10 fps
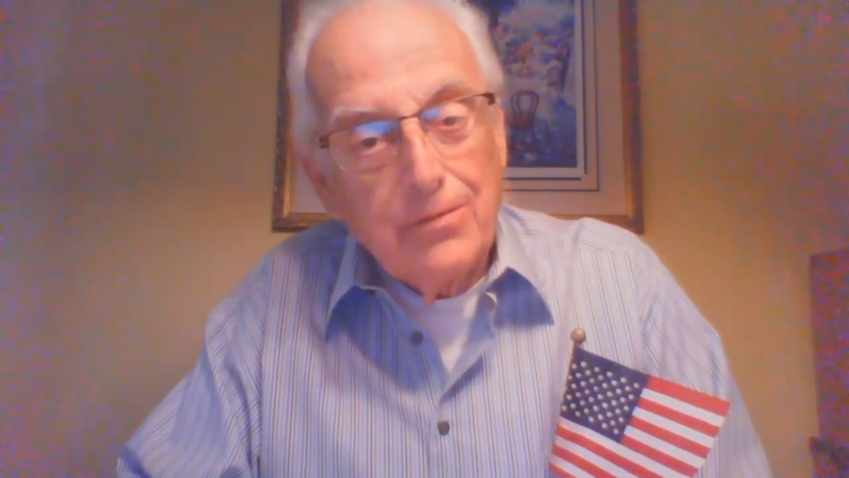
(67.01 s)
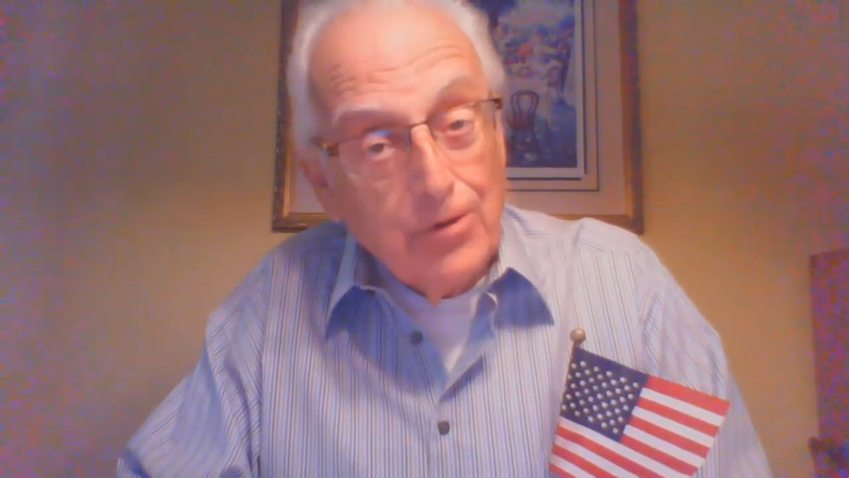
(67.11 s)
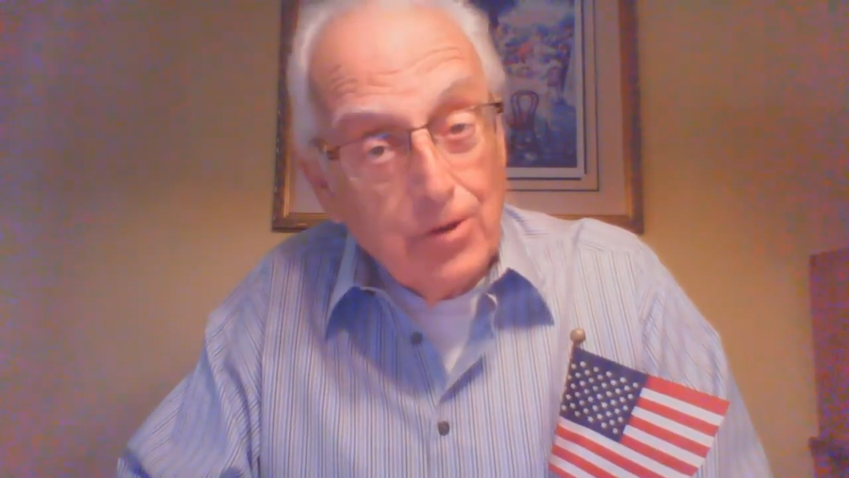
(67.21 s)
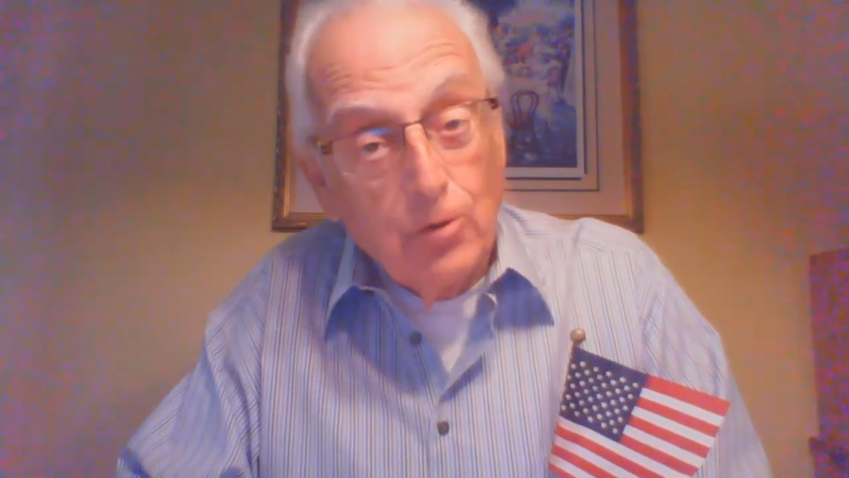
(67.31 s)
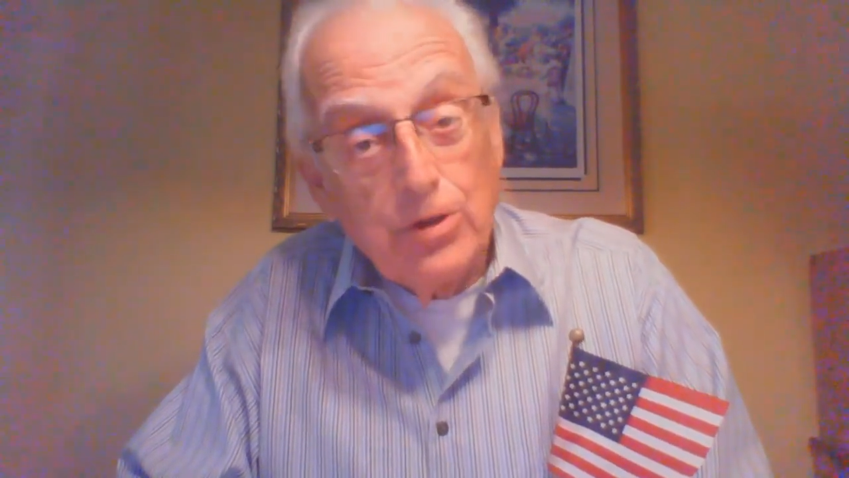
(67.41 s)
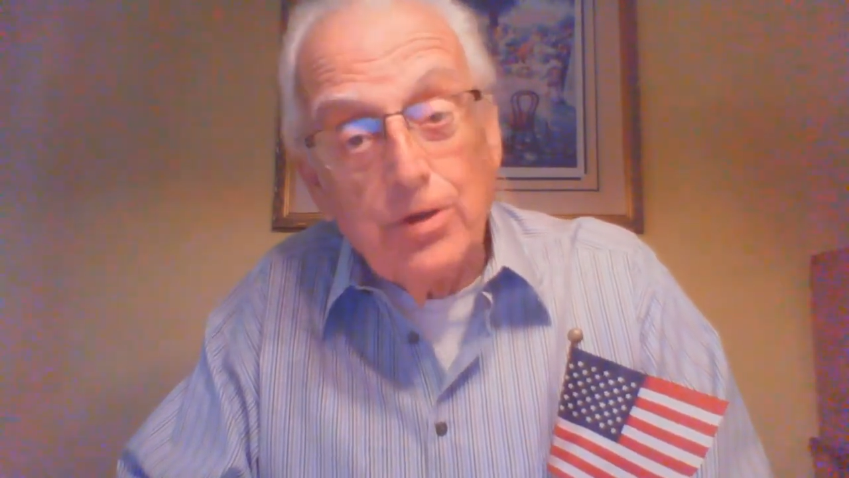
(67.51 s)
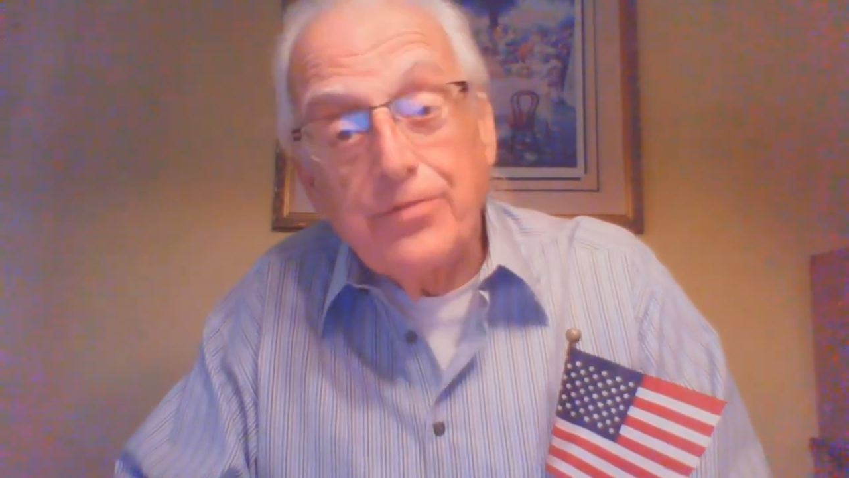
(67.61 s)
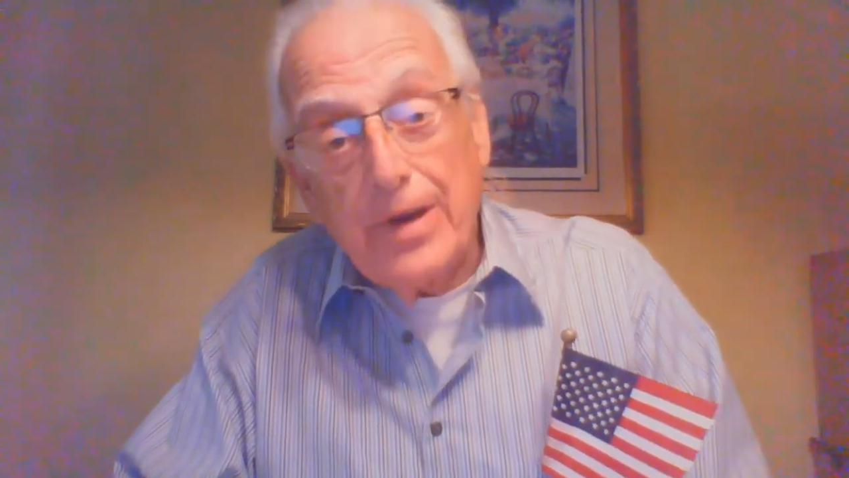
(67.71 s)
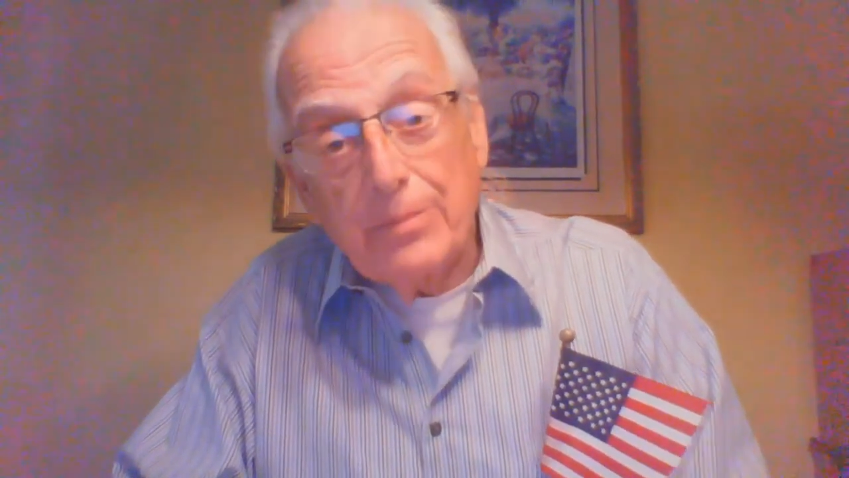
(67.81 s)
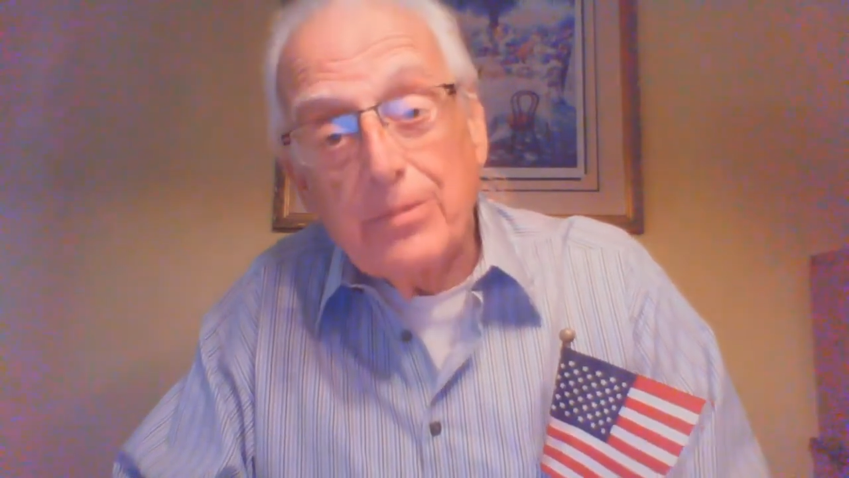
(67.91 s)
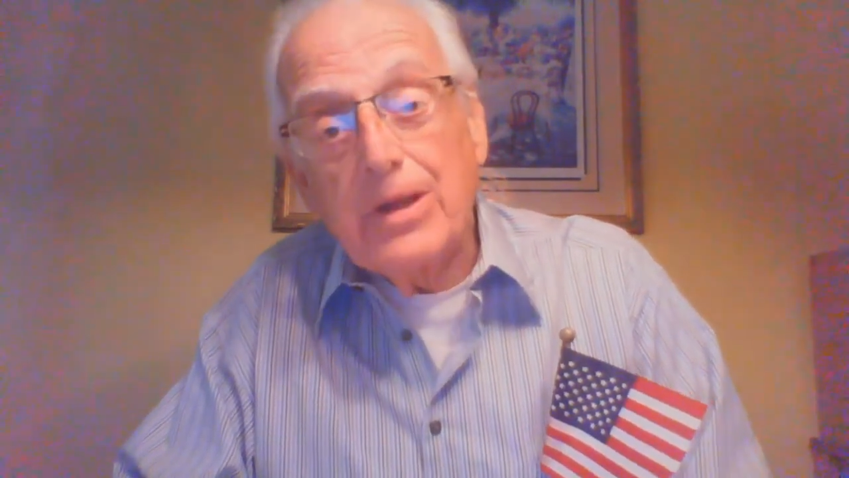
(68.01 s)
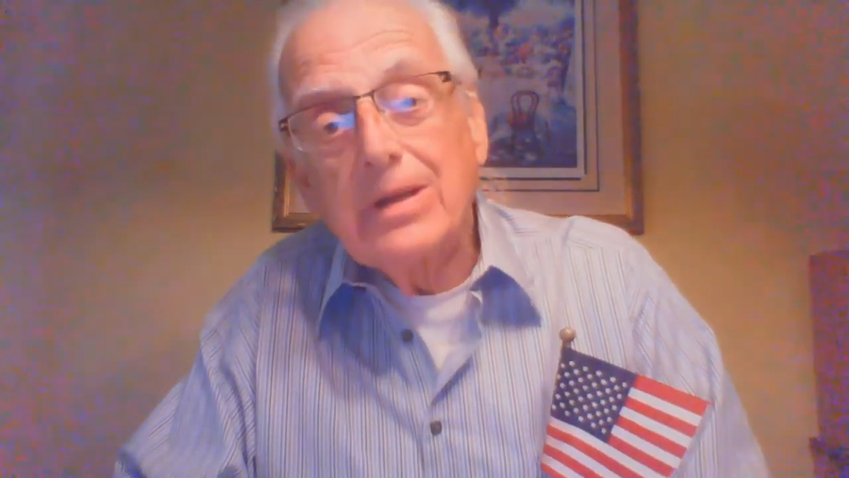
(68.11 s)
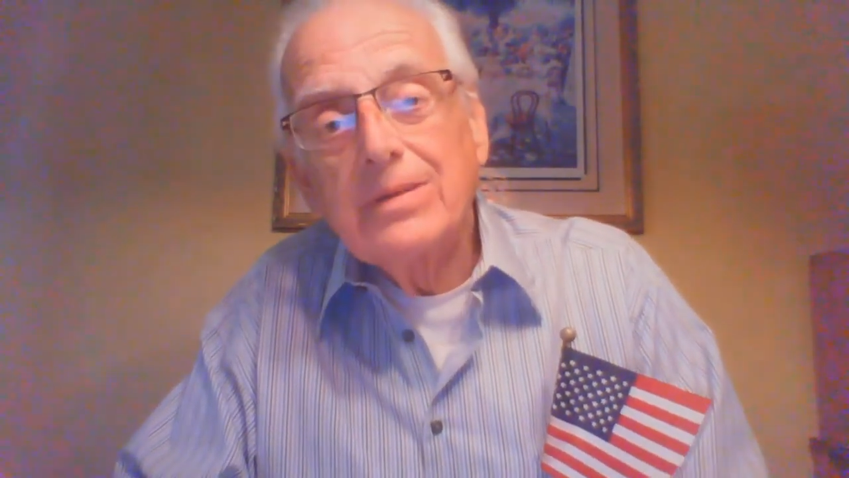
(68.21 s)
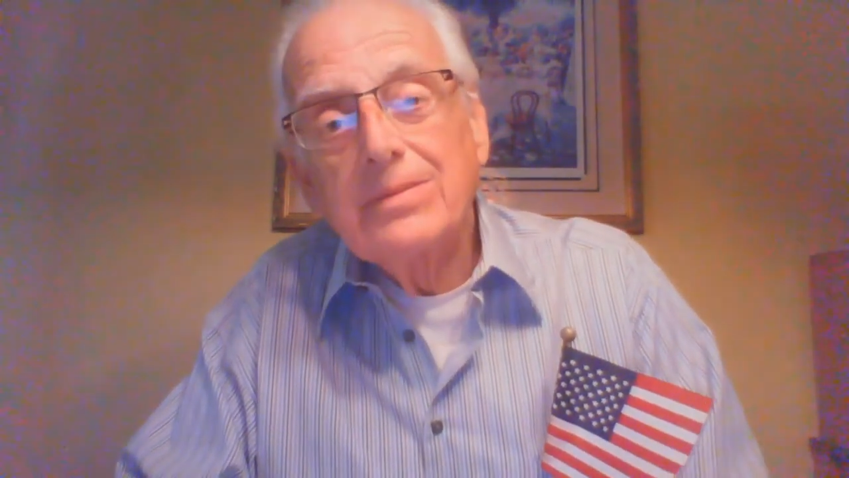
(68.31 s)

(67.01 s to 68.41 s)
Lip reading: for you and your family.